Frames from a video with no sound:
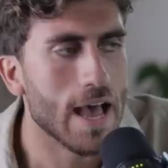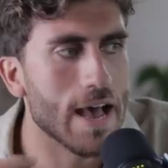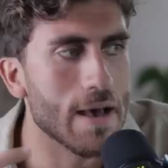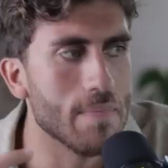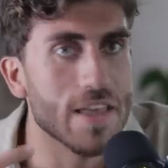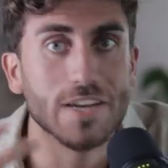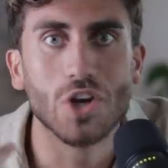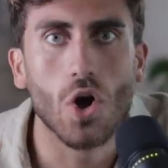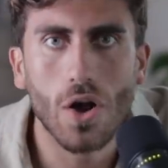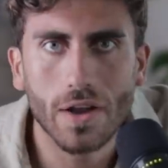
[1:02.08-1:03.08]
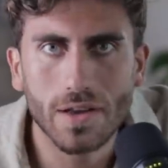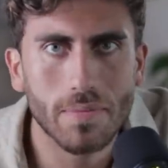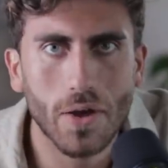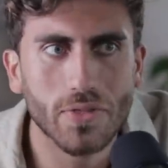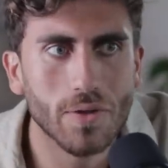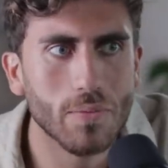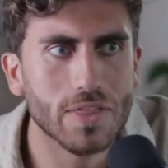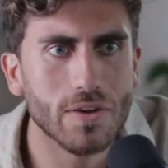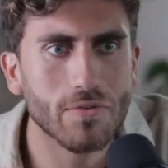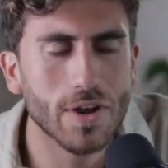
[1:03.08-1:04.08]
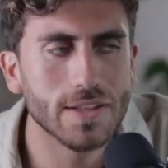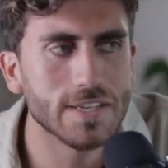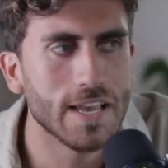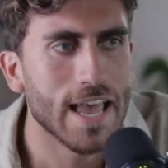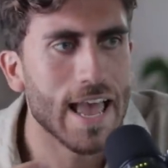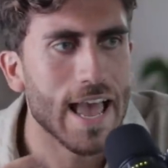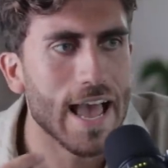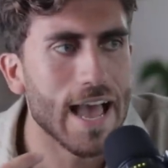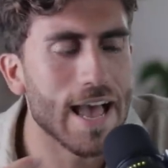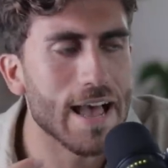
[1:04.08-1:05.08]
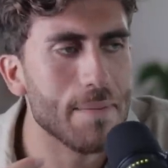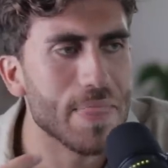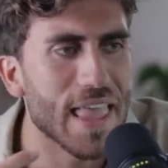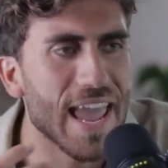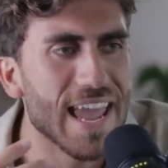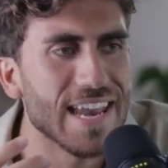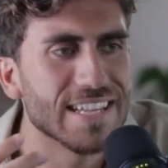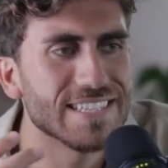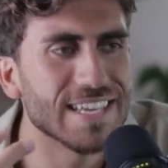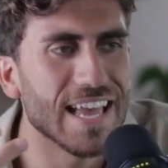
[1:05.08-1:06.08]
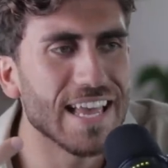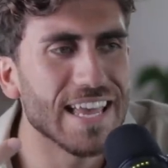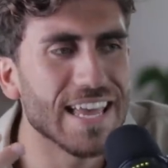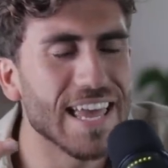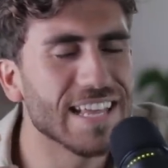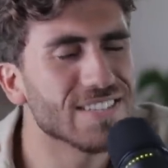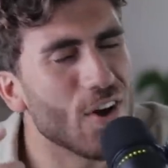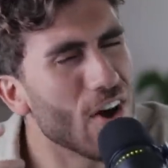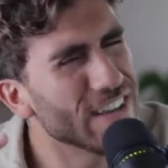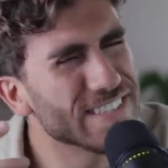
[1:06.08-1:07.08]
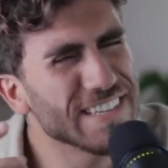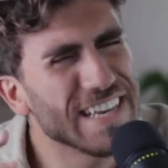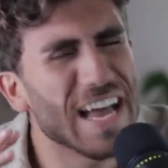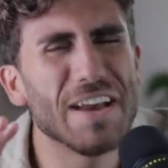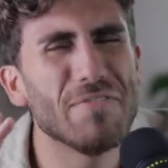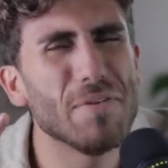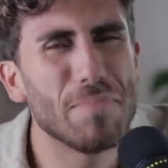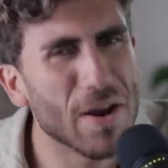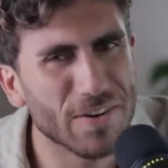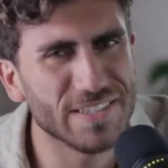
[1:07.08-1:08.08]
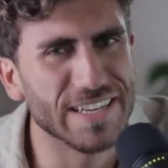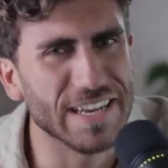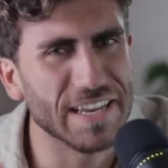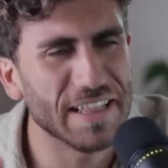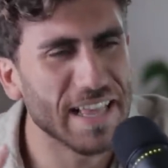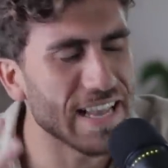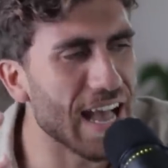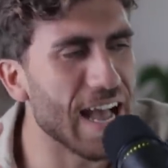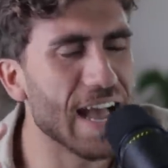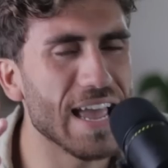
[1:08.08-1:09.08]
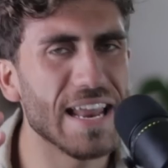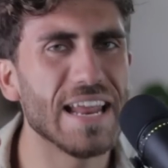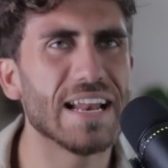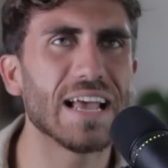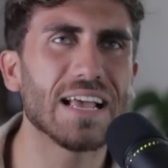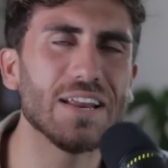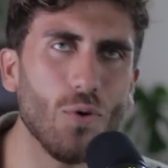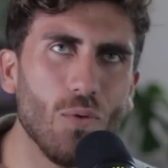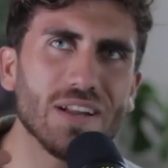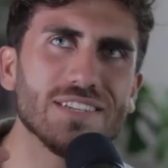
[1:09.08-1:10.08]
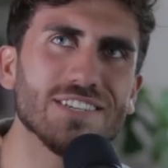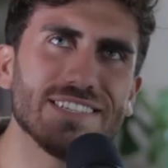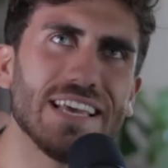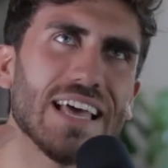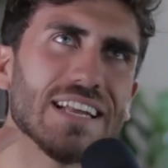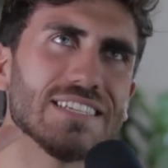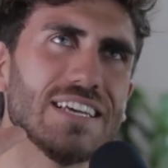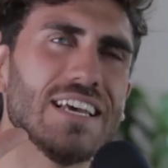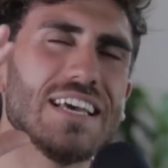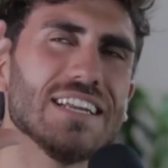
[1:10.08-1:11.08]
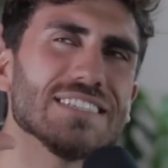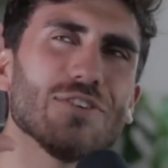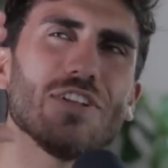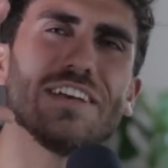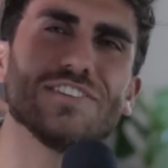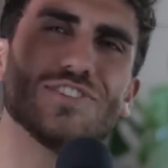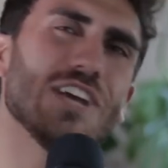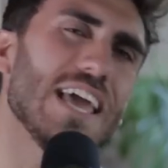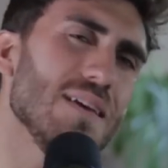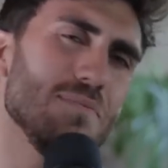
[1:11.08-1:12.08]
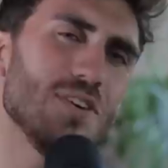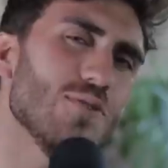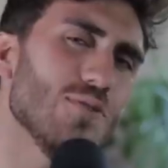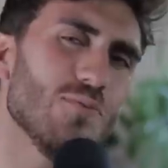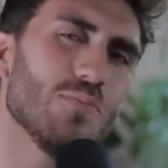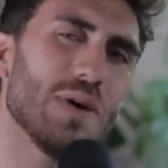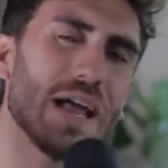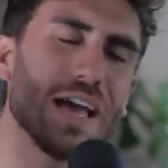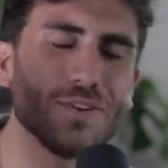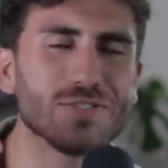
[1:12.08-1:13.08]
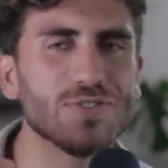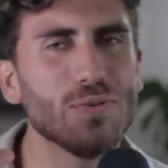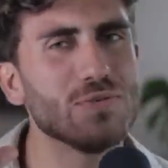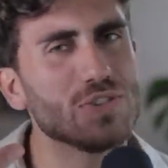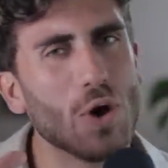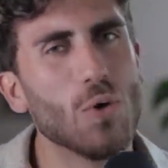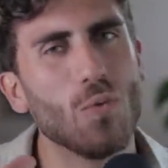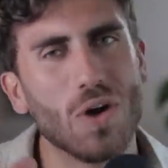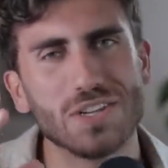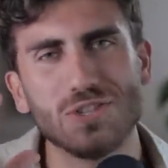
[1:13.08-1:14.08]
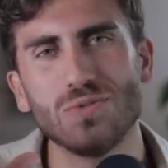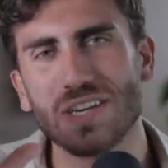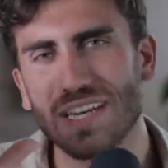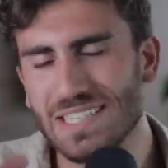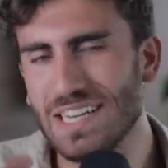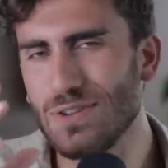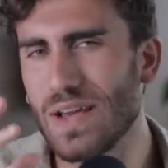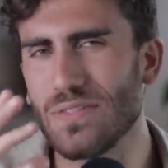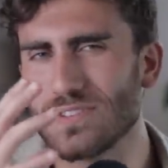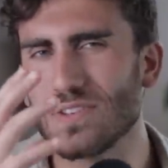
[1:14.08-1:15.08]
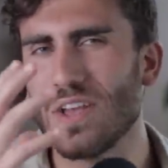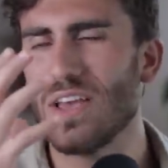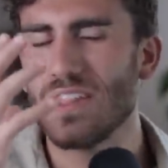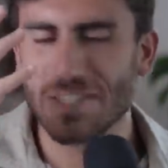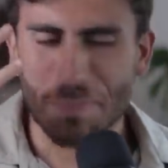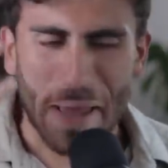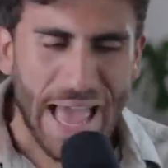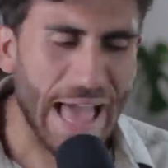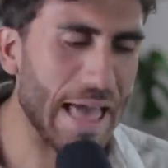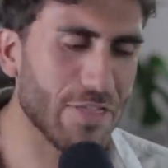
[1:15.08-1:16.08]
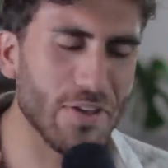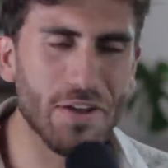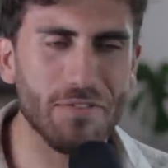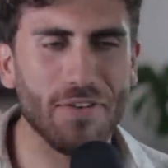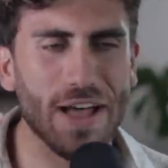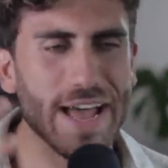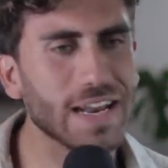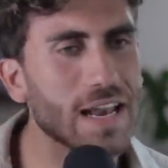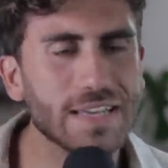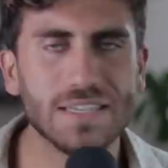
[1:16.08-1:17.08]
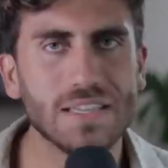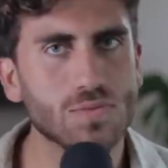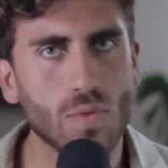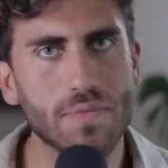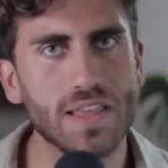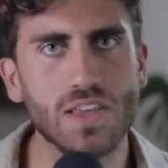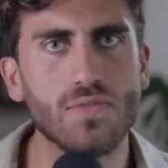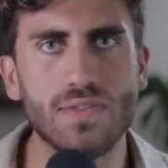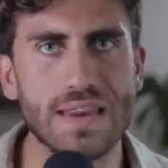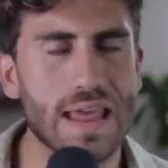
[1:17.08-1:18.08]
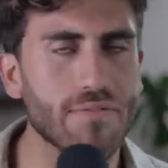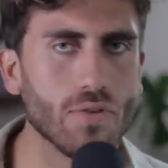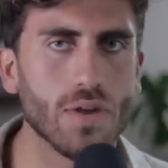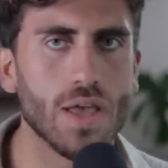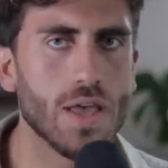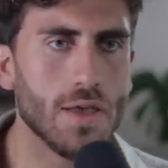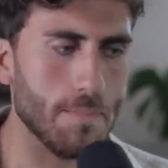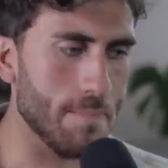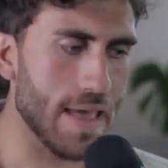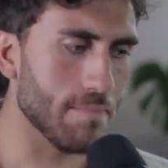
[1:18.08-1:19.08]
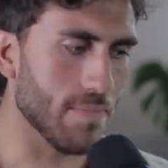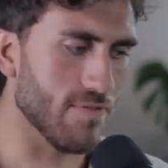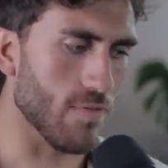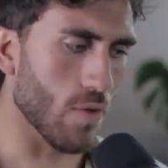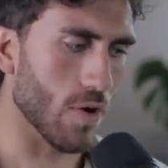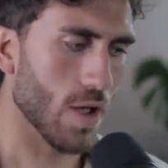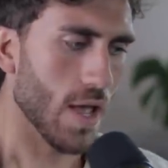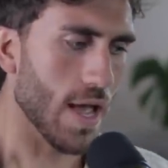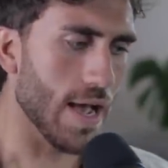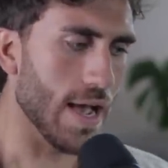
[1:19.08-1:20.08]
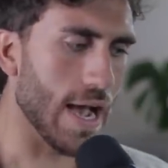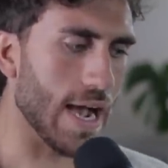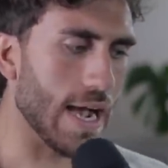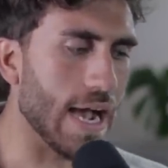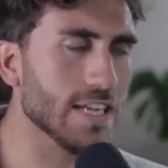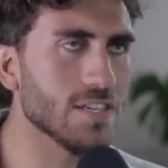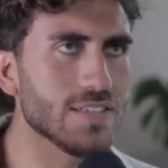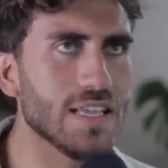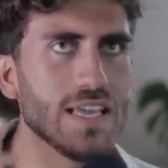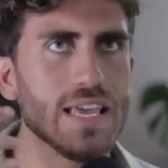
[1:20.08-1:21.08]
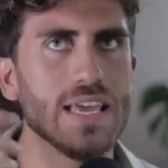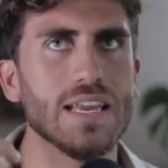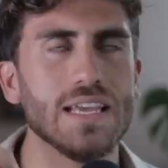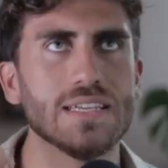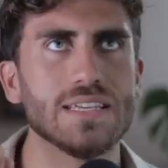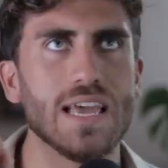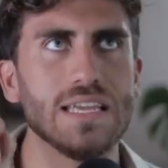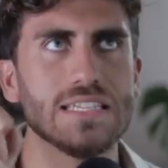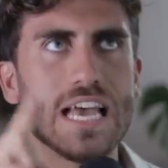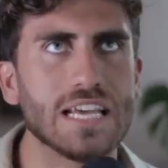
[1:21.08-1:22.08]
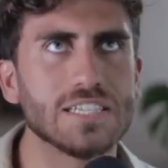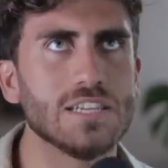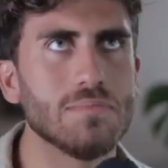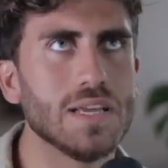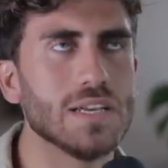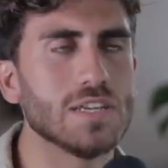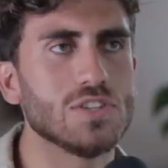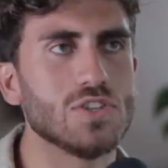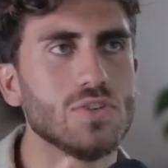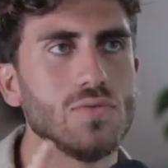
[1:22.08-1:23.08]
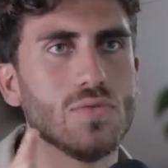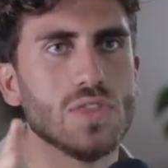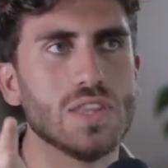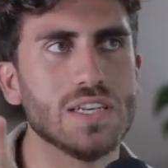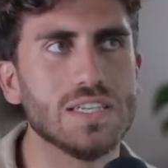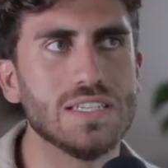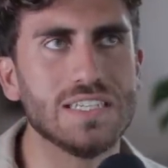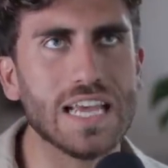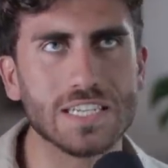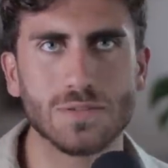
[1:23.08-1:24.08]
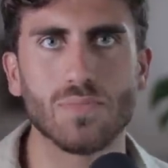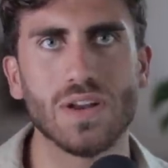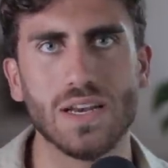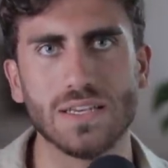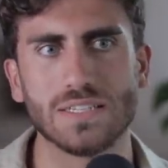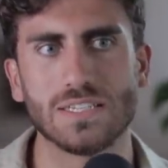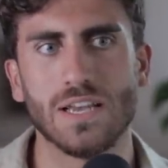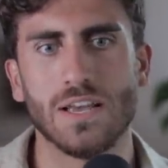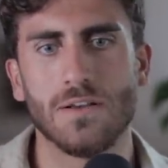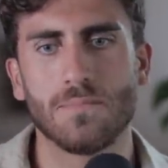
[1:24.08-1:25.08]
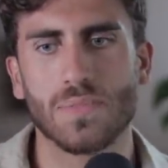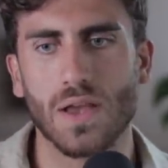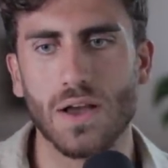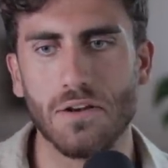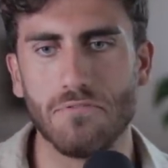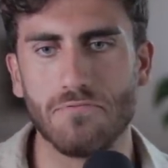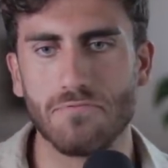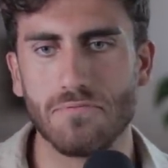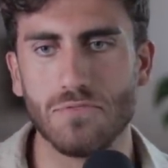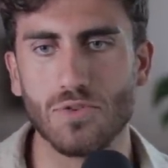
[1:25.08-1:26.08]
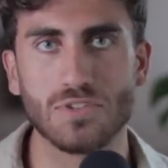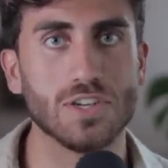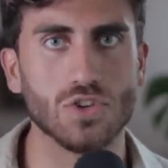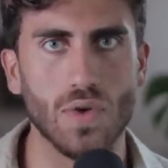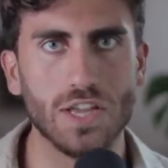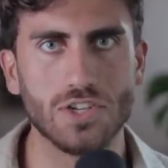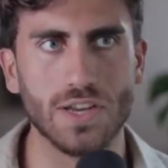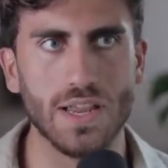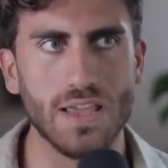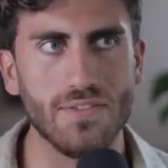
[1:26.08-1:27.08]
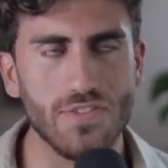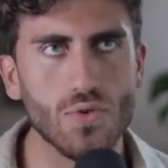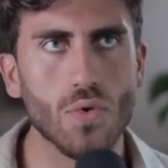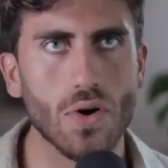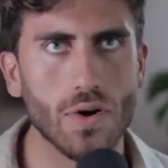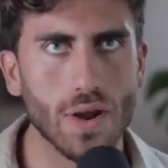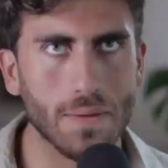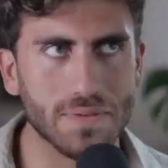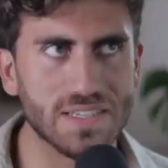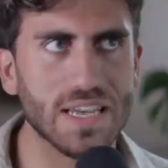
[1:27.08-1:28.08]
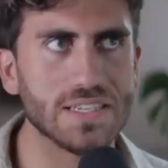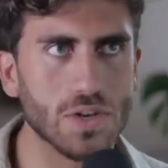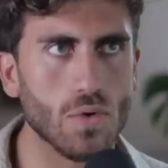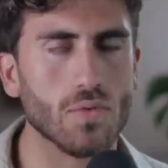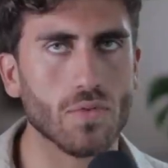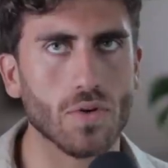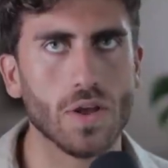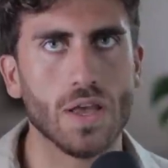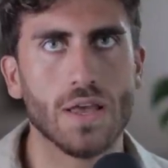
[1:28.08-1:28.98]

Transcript: um, they talk about them with their friends, um, and it's it's honestly kind of embarrassing. Like, I, and like I don't want to just say that to necessarily like shame you, but I also don't want you to continue down this this path of idolizing these women that you've never met before. Uh, I, I just think it is a testament to the desperateness of your situation if you are obsessing over